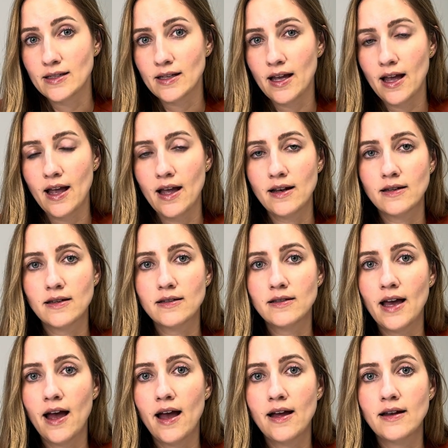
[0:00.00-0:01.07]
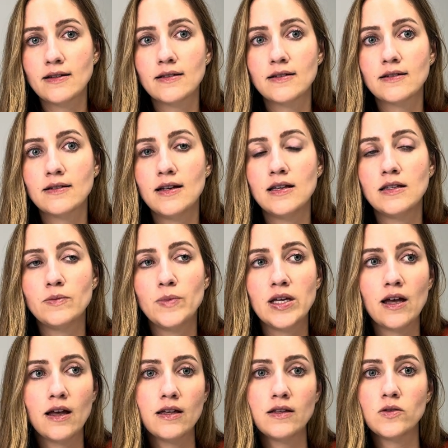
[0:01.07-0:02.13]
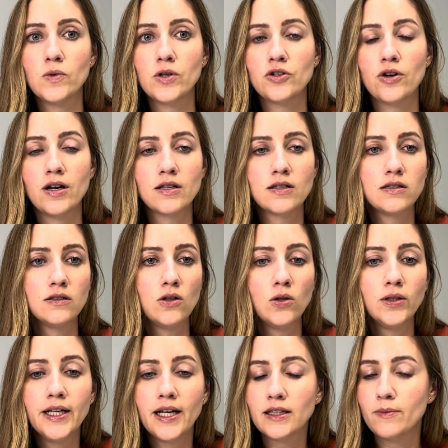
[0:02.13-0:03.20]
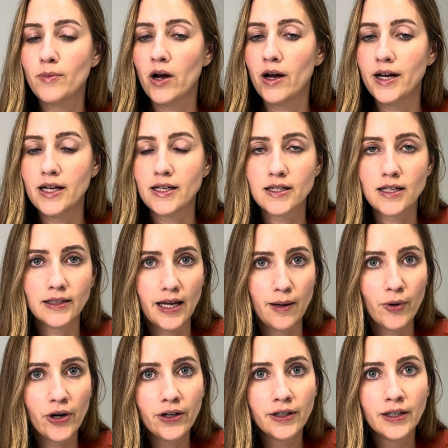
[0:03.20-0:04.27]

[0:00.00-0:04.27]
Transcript: And that is because we're trying to slowly get the body into labor.